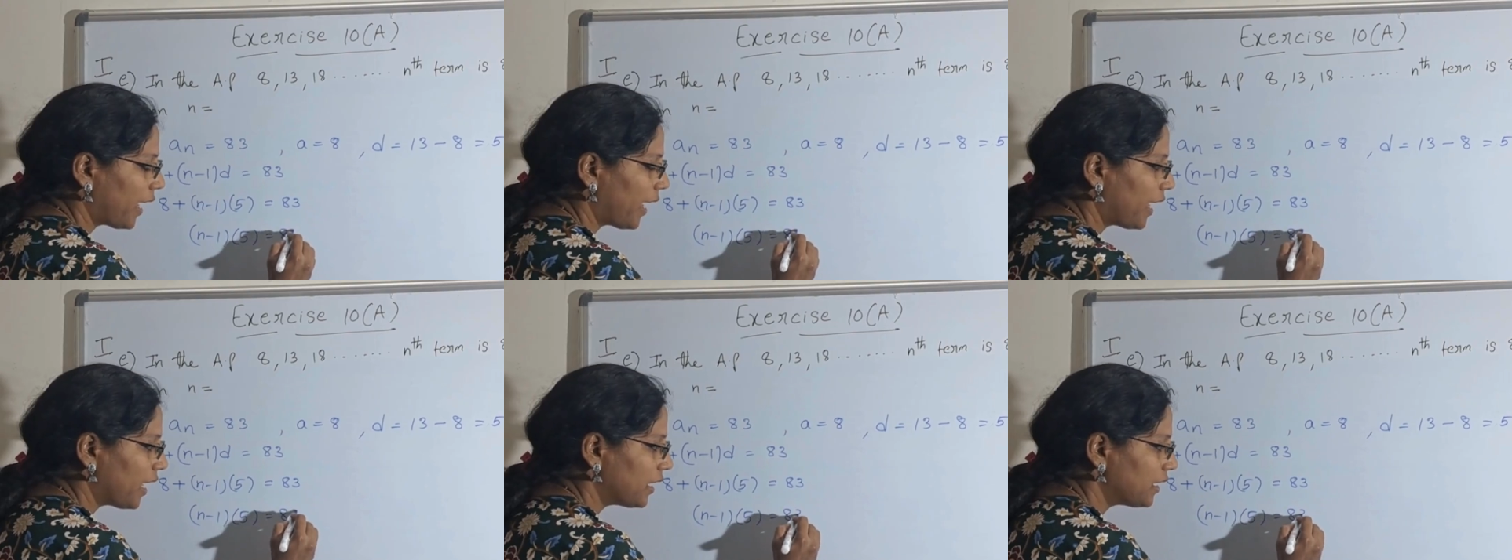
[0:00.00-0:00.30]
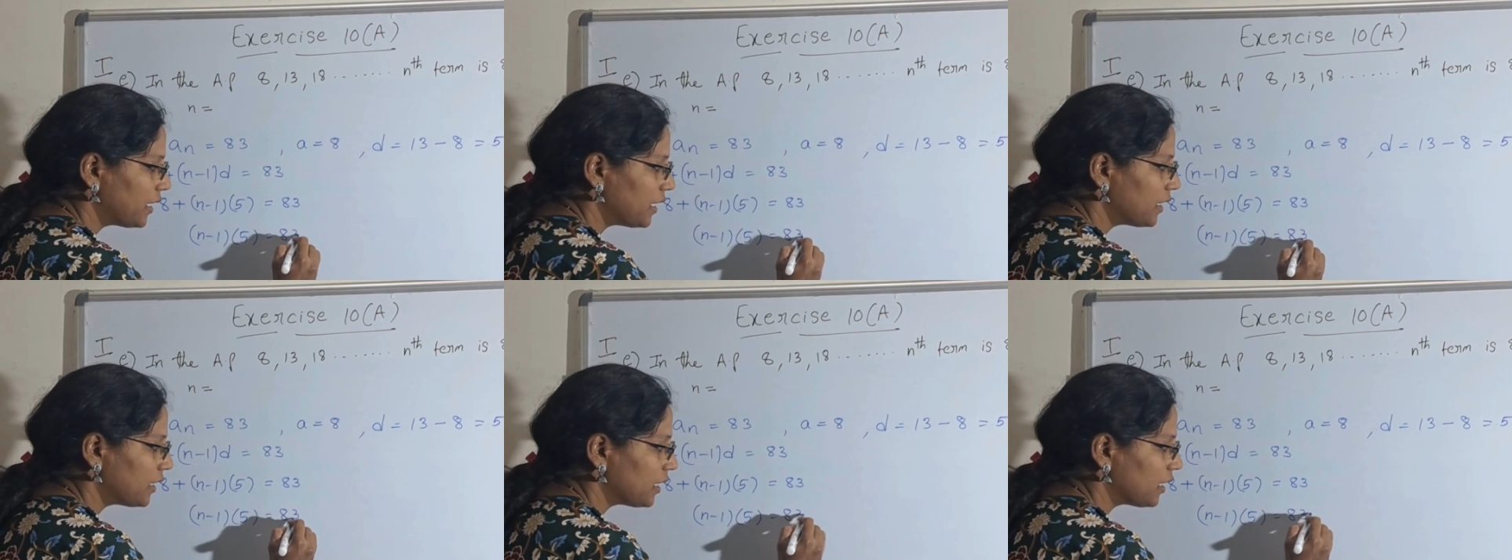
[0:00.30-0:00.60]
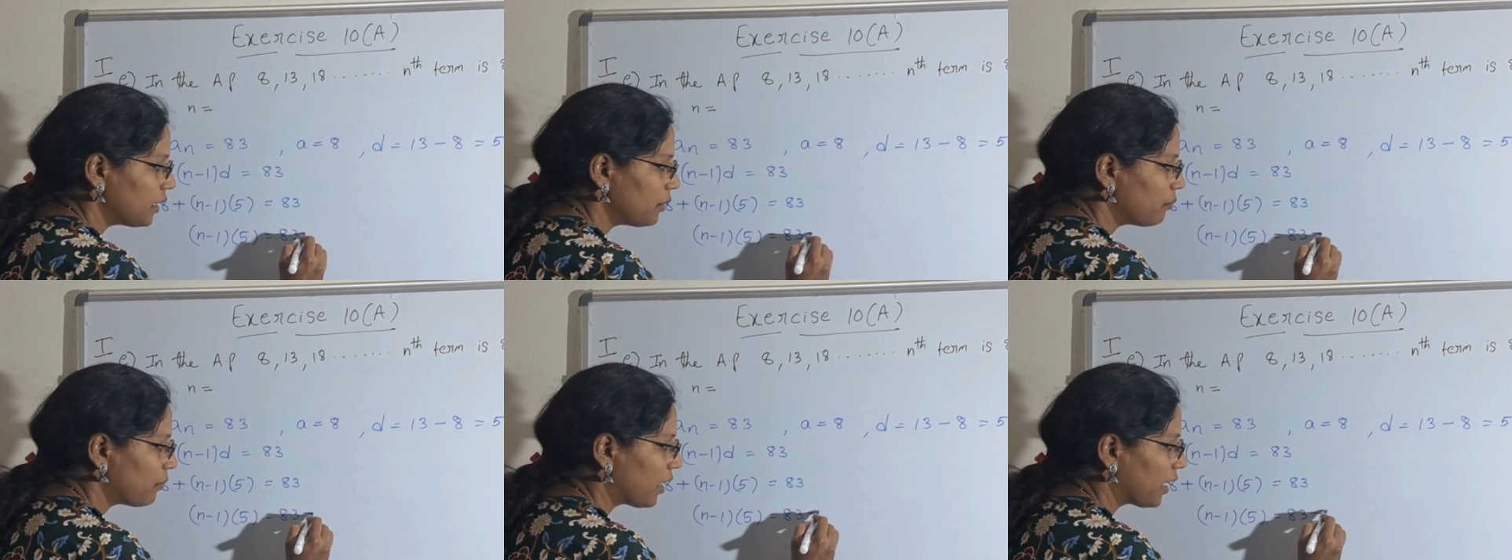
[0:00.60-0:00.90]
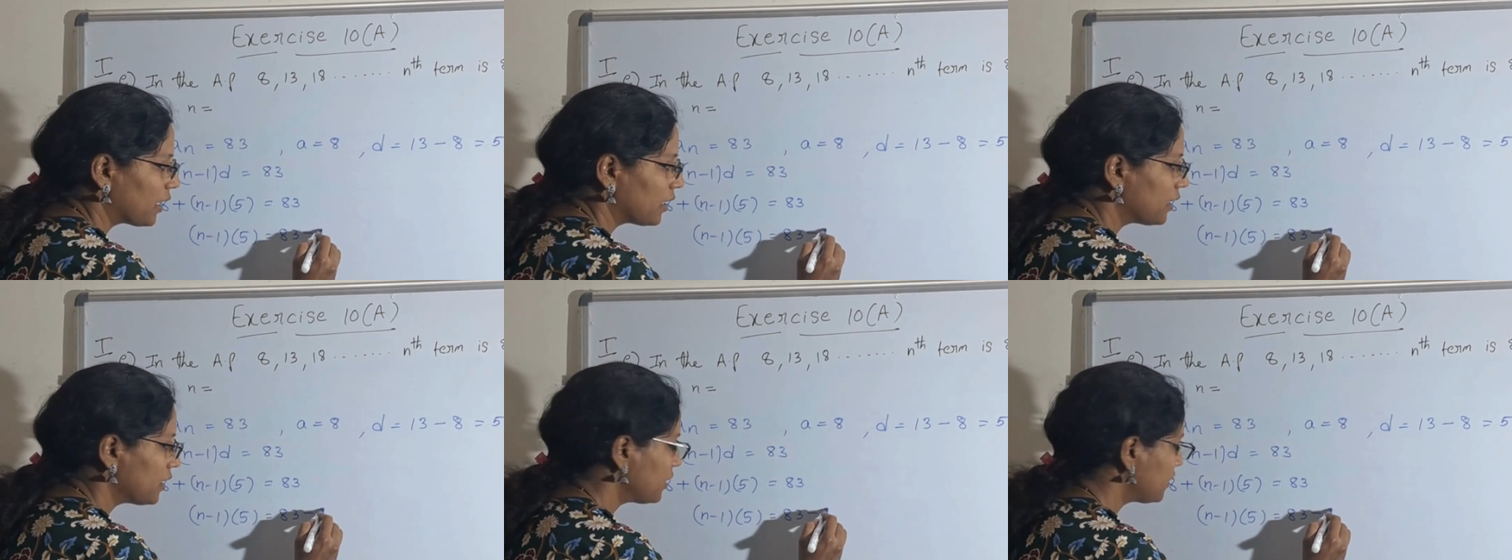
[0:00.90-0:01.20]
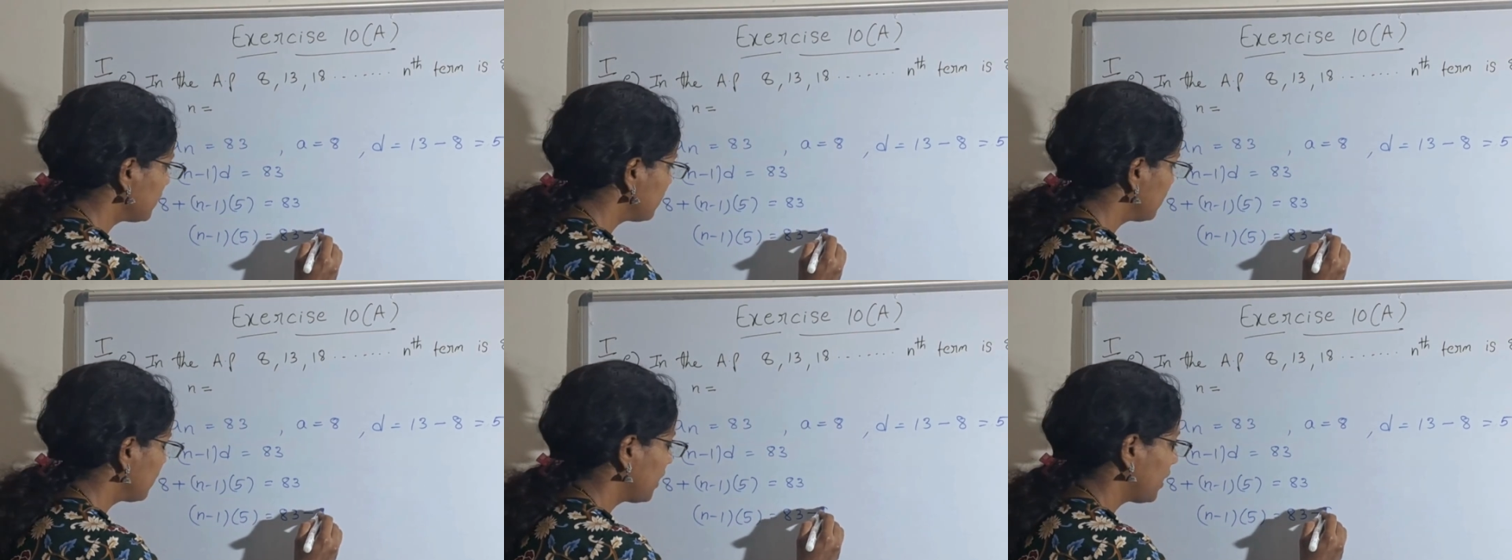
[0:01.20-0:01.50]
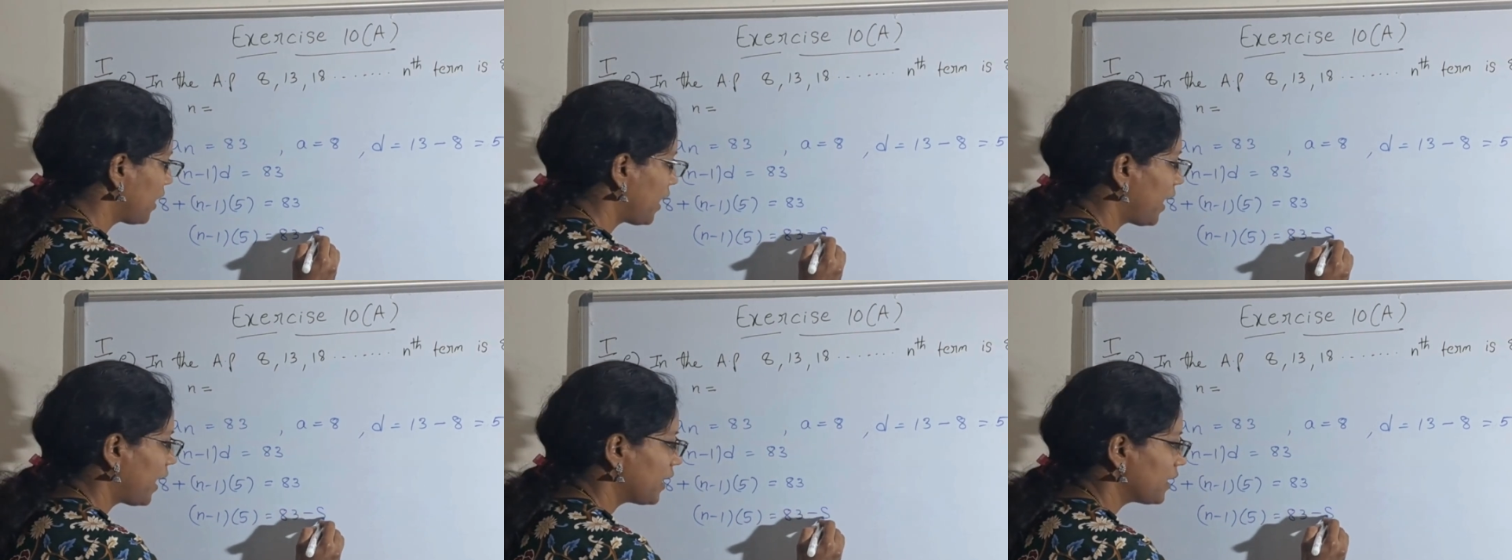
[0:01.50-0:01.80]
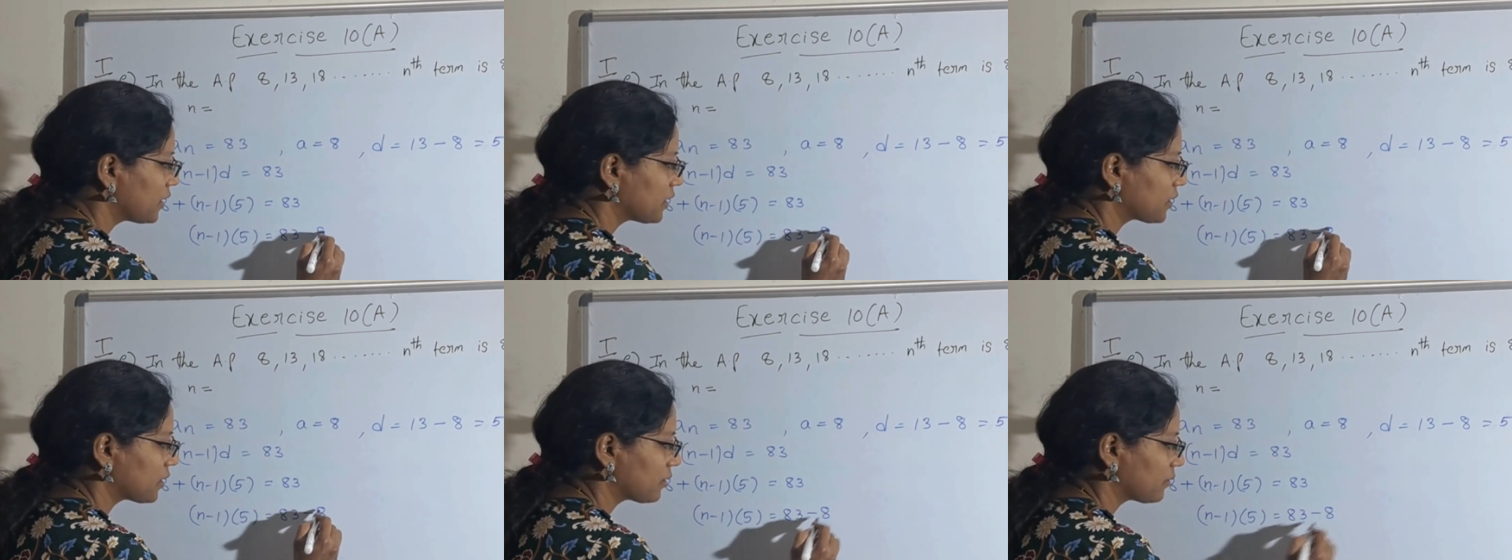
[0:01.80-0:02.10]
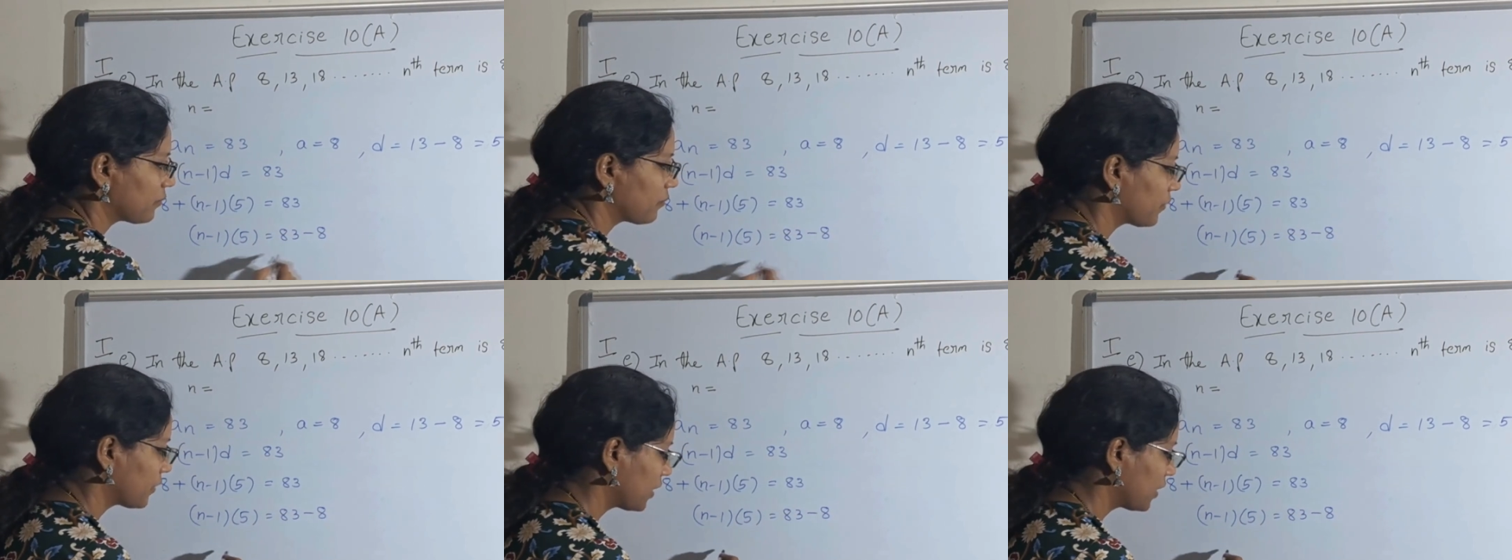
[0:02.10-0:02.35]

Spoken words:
83 minus 8.